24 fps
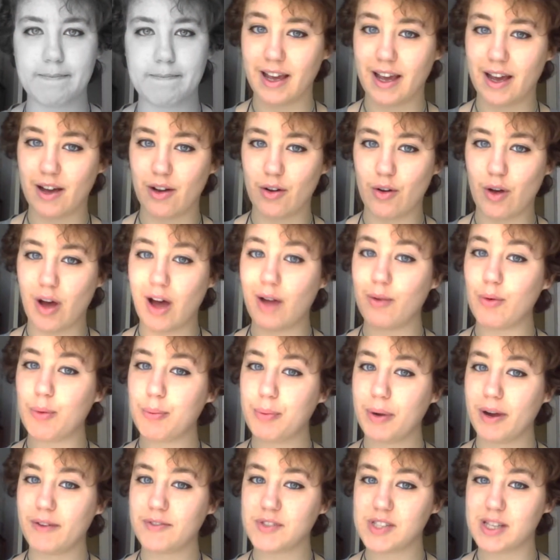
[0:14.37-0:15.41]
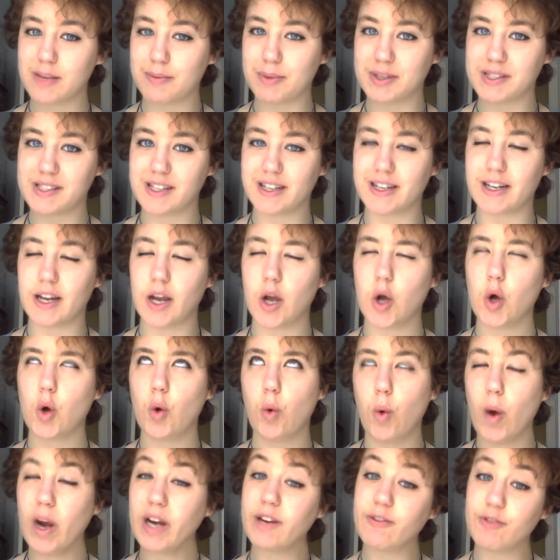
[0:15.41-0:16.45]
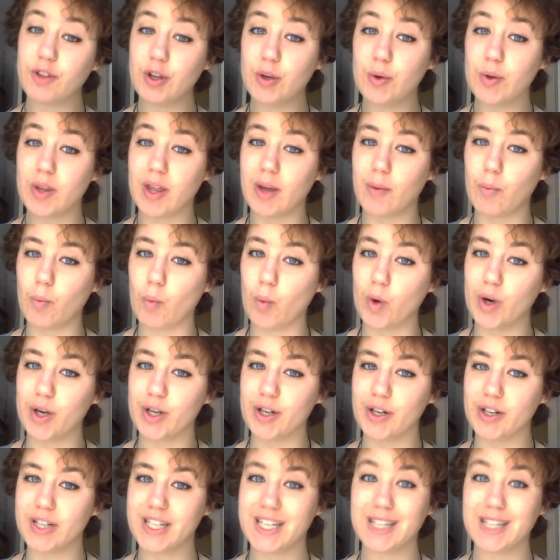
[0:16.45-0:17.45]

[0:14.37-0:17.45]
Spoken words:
Now, I will preface that by saying quite a few of them were